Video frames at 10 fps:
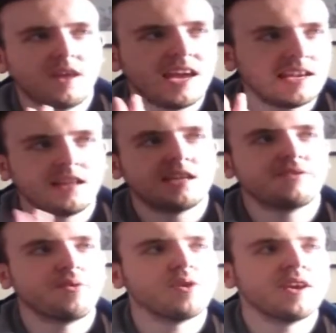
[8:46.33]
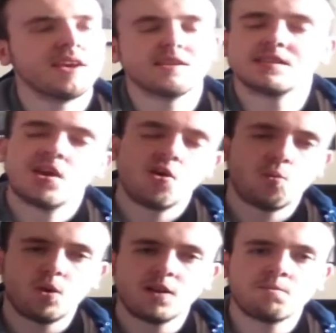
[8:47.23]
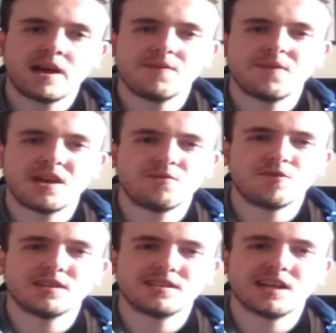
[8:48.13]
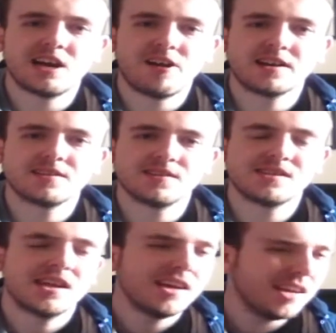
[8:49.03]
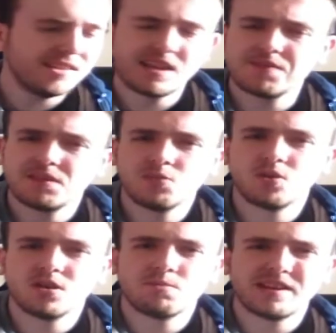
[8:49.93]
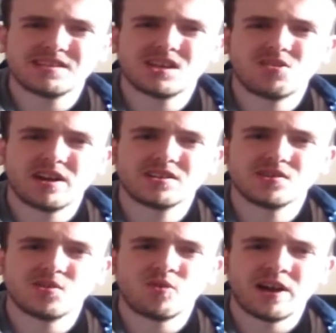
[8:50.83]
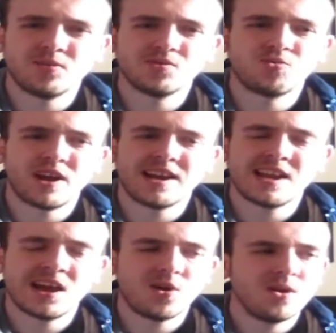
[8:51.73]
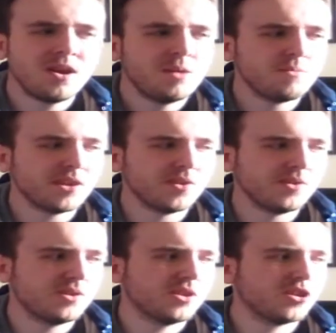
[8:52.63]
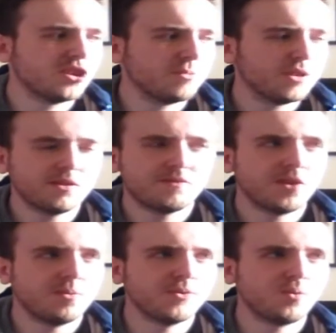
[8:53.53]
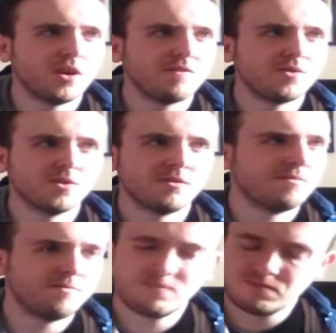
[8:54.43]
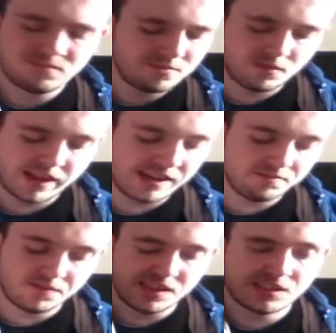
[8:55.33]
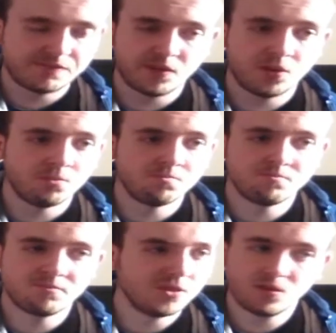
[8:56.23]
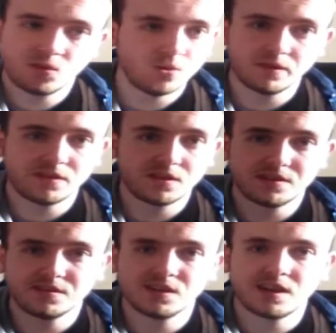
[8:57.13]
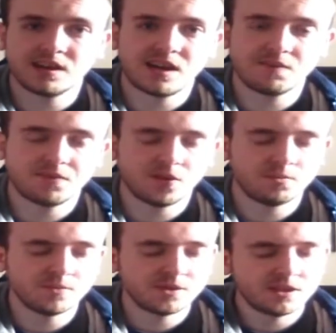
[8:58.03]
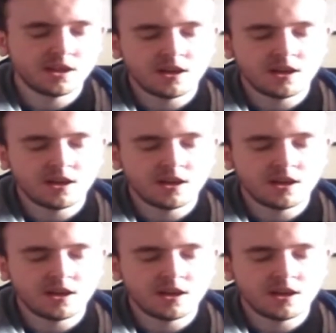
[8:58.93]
in the last few years, one of my favourite directors. He's definitely one of the best directors around right now, because some of his films, what he've done, like this film, all of the Dark Knight films,